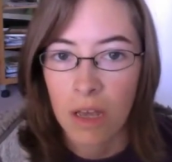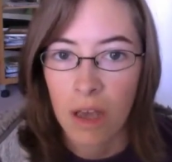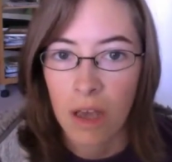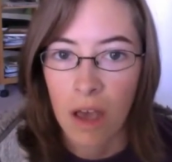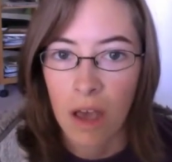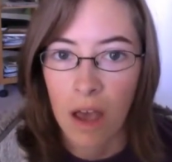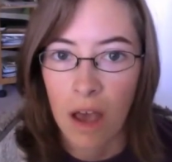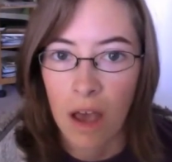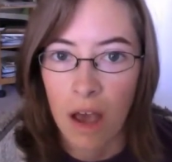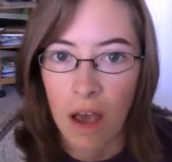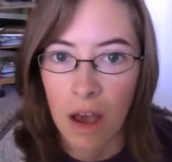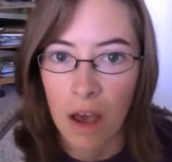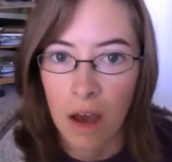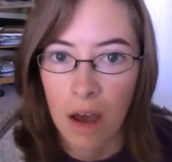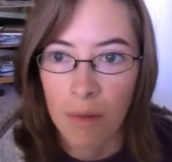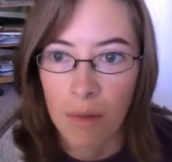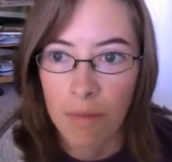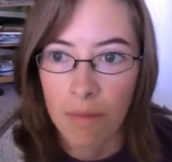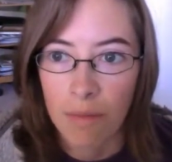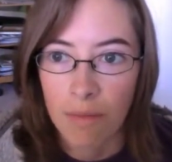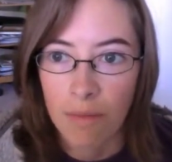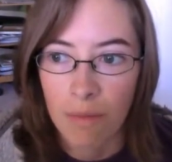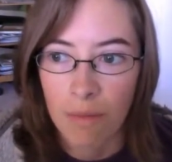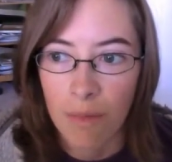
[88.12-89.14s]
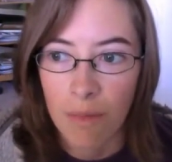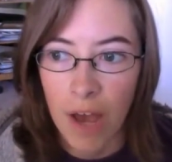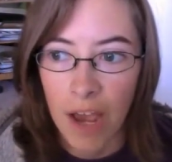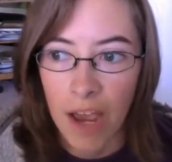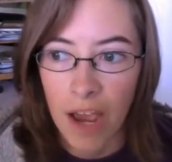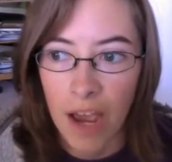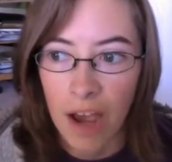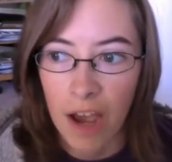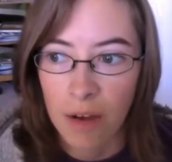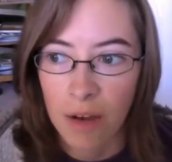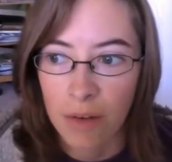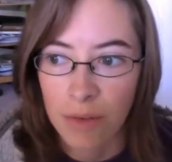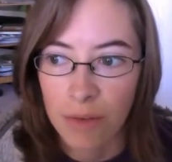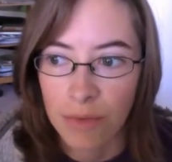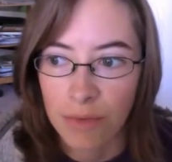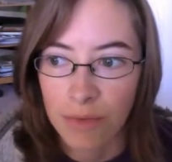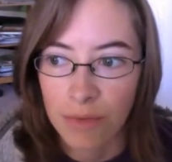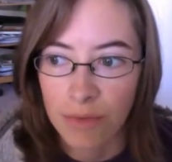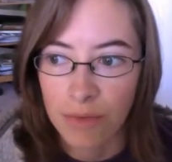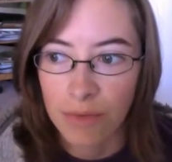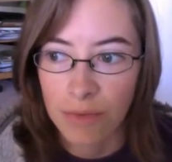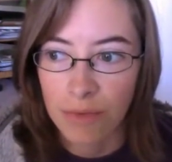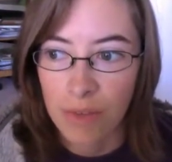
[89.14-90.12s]
I have,
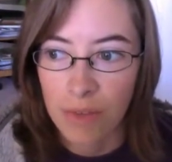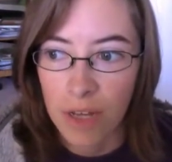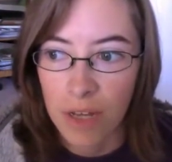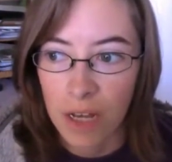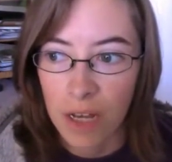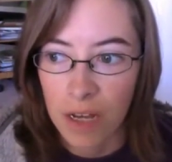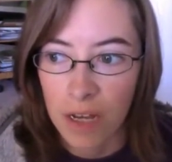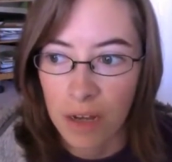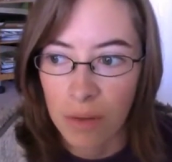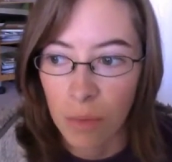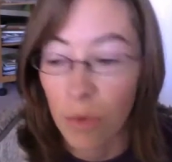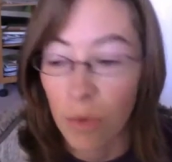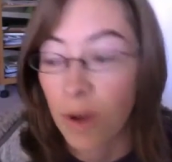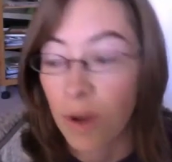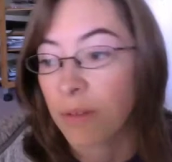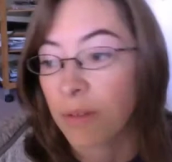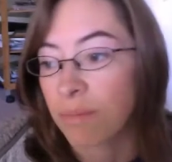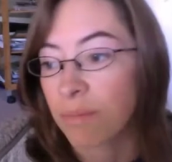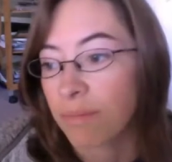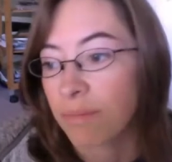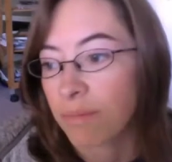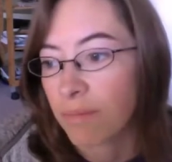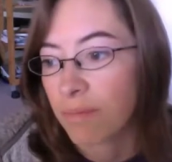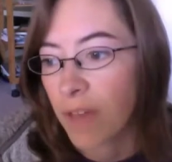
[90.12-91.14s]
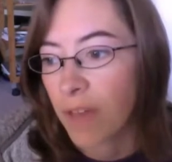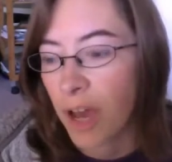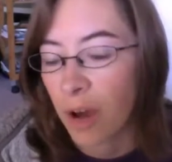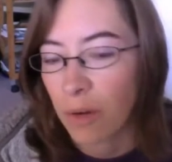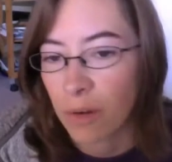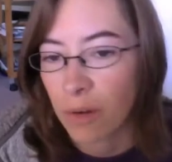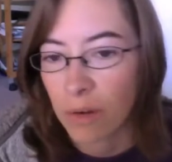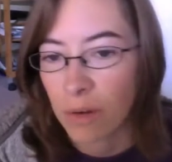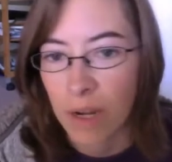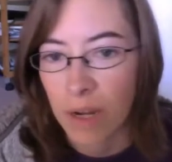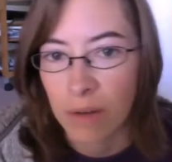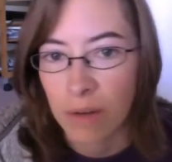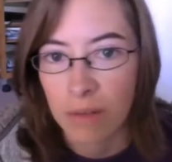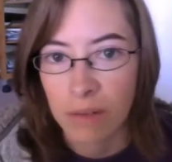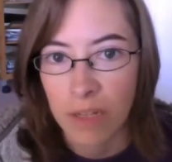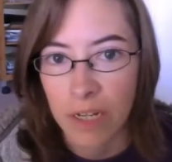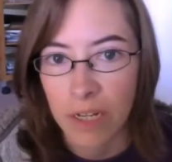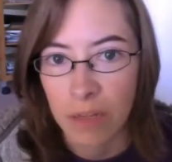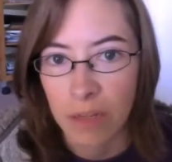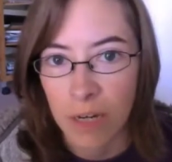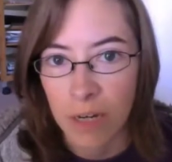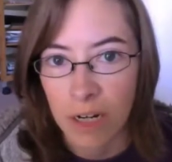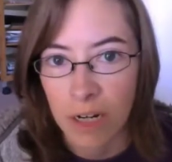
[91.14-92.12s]
I'm out around
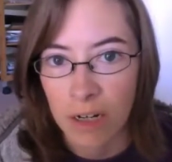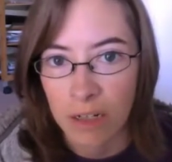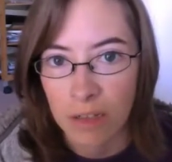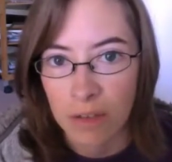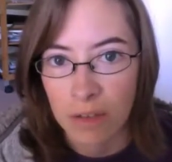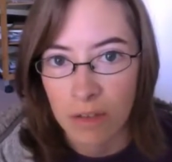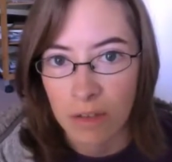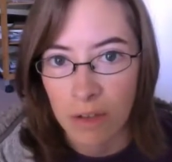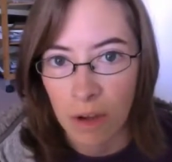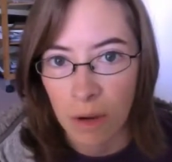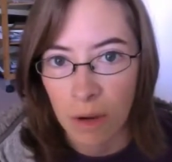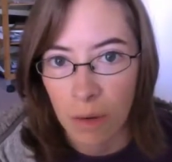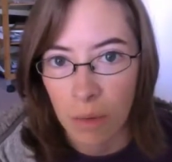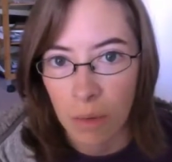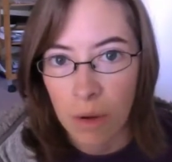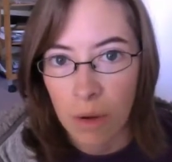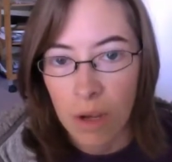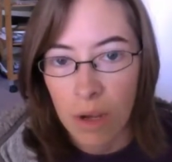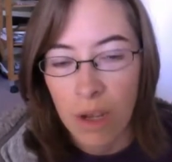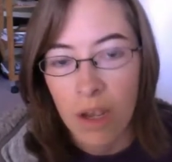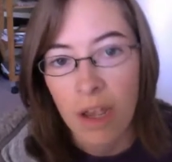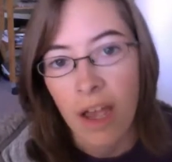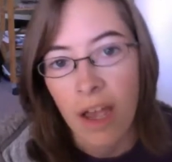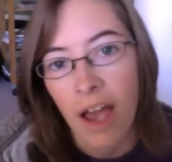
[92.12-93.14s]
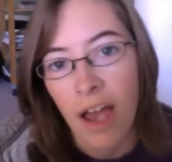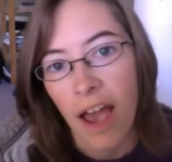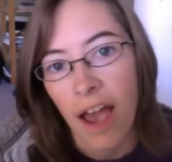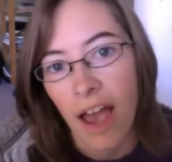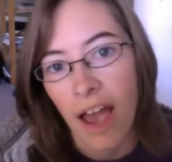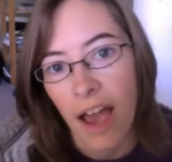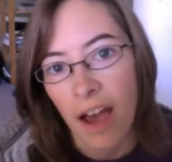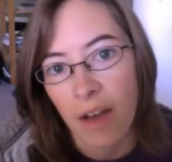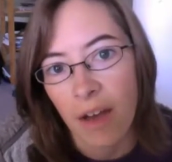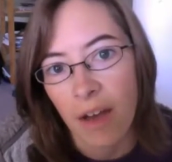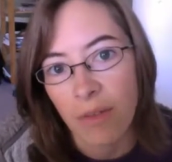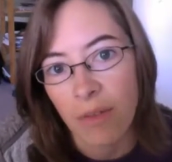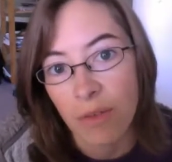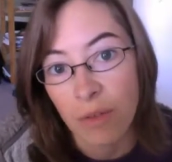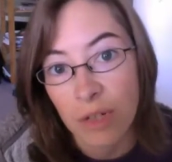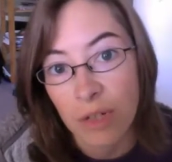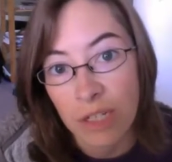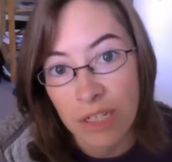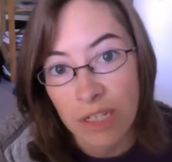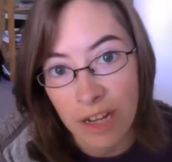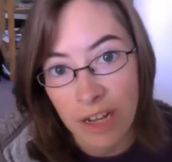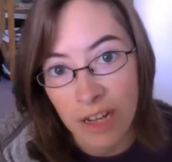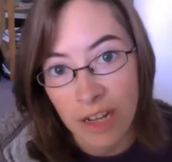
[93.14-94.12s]
Lake Merritt, so I have a
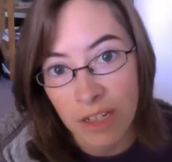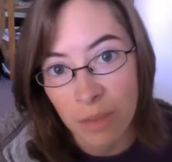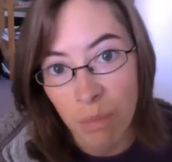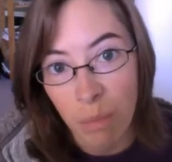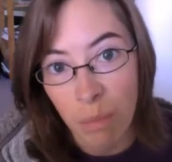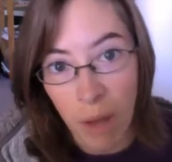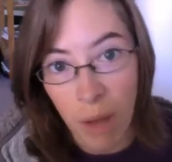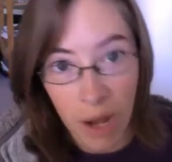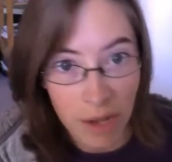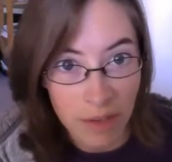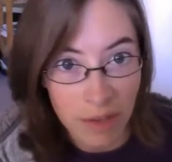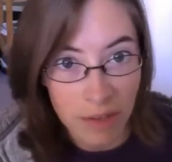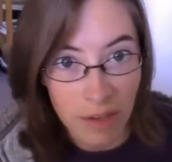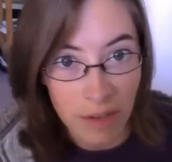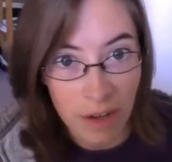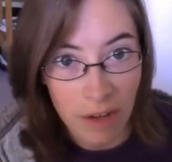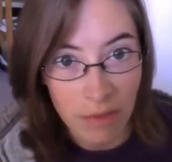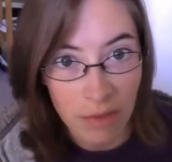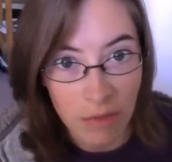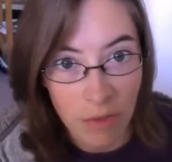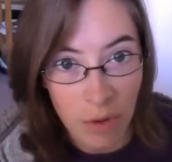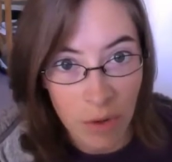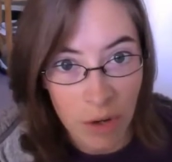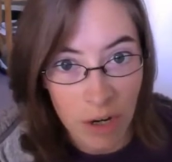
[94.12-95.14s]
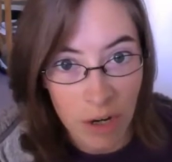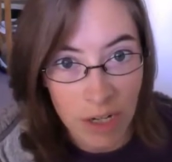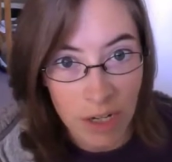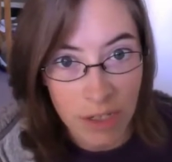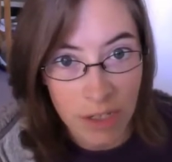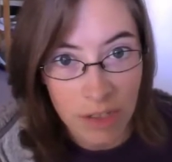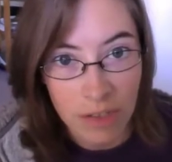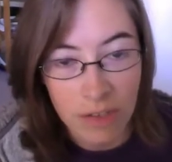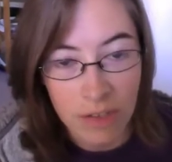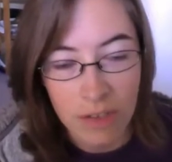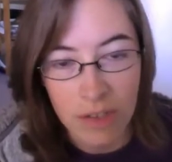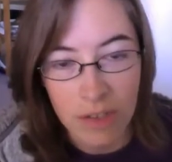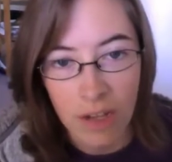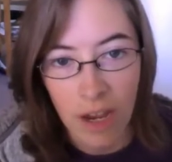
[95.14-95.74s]
really nice bonsai forest.